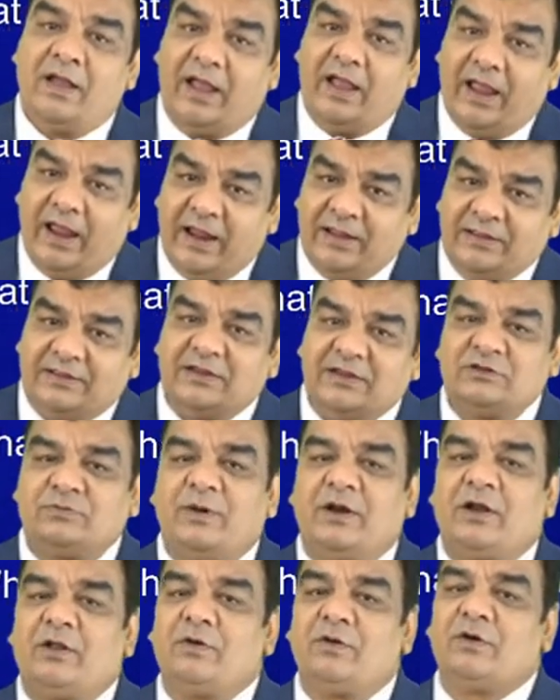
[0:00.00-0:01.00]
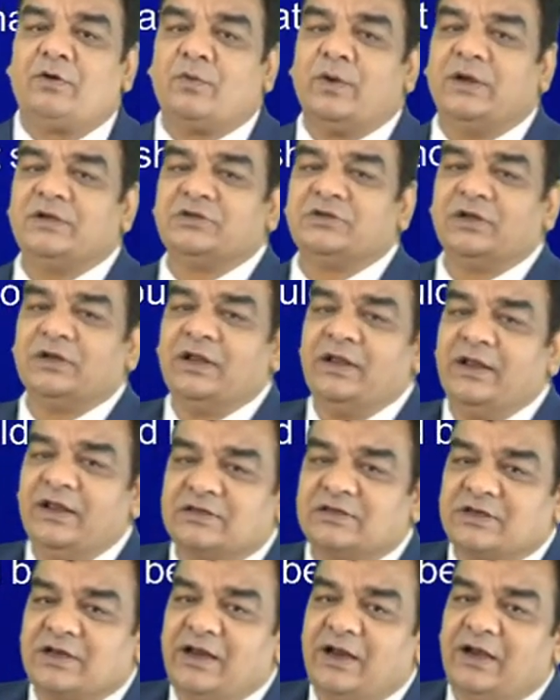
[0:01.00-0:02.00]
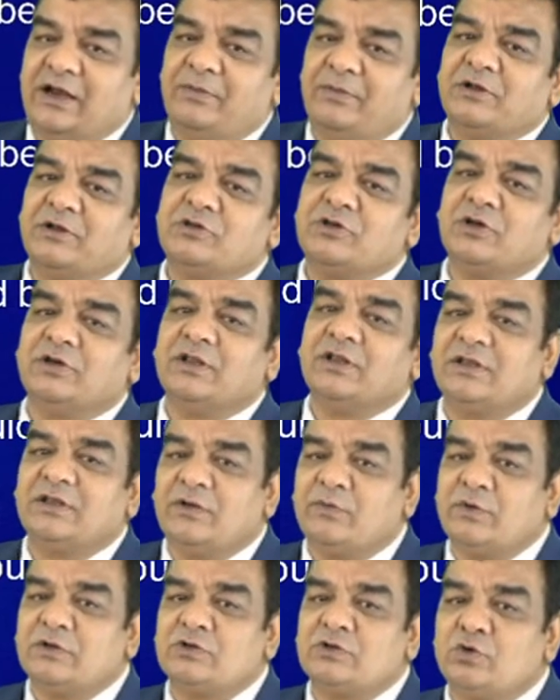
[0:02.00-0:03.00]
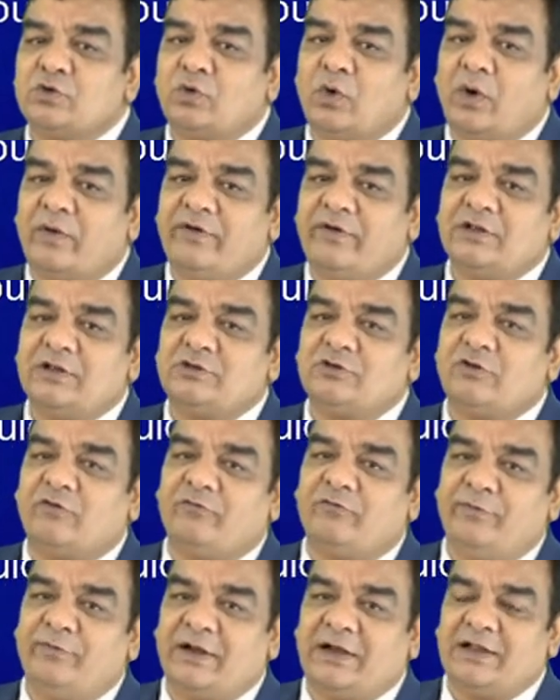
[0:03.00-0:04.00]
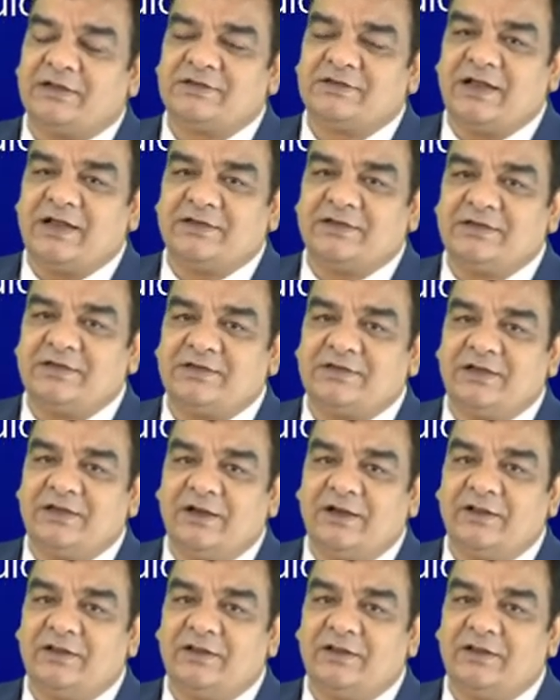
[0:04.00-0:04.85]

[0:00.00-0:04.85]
In this particular question, he has clearly mentioned that there was no evidence of metastasis.